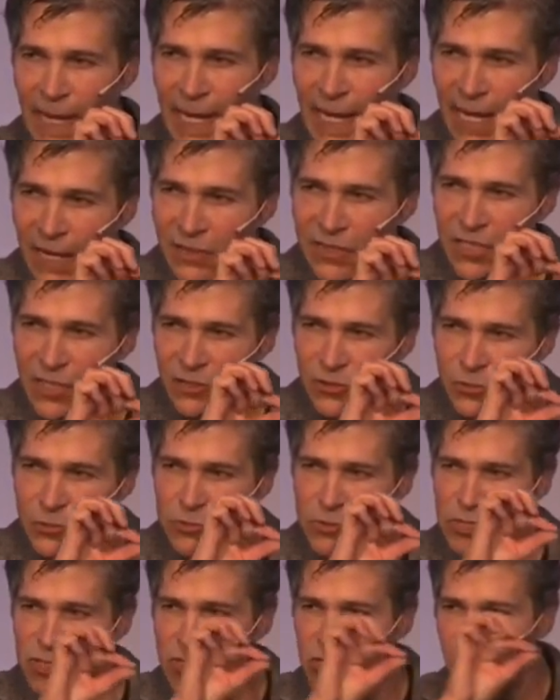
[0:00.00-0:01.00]
how can
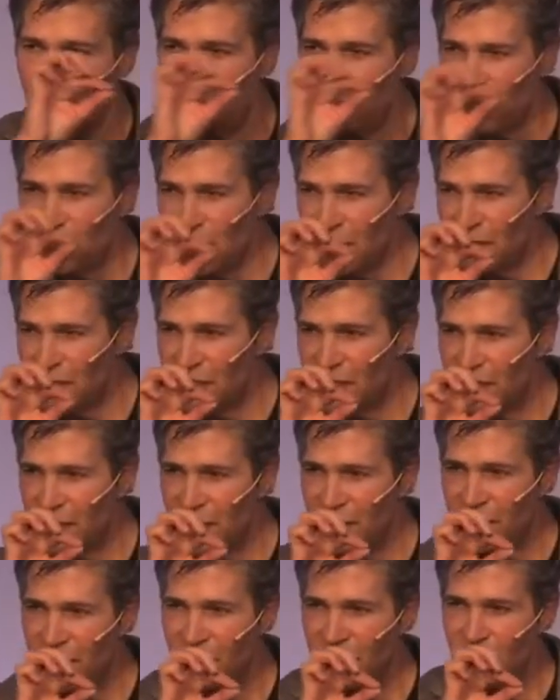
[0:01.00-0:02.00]
you shift it
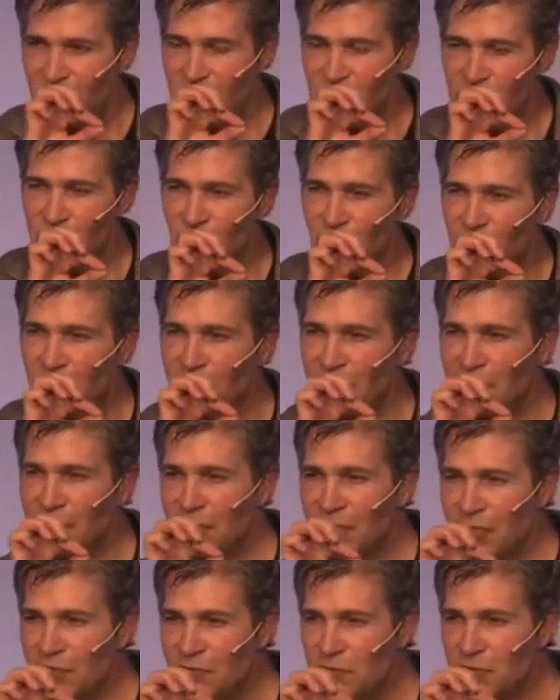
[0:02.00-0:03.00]
so that
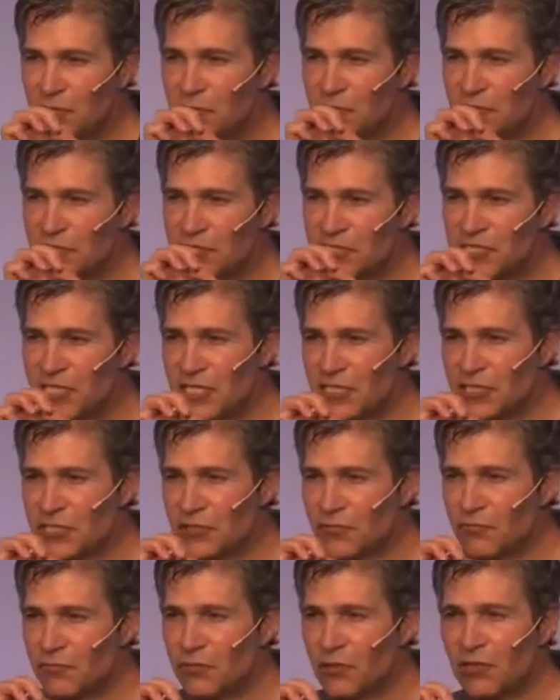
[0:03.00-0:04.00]
it gives you a sense
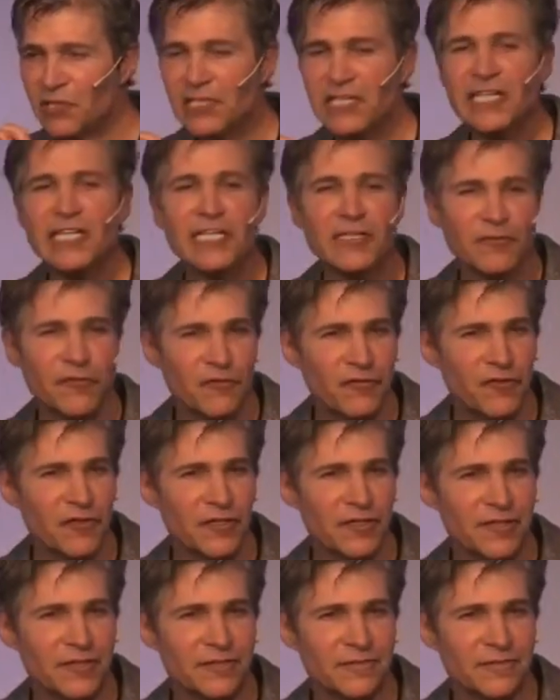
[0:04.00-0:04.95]
of relief?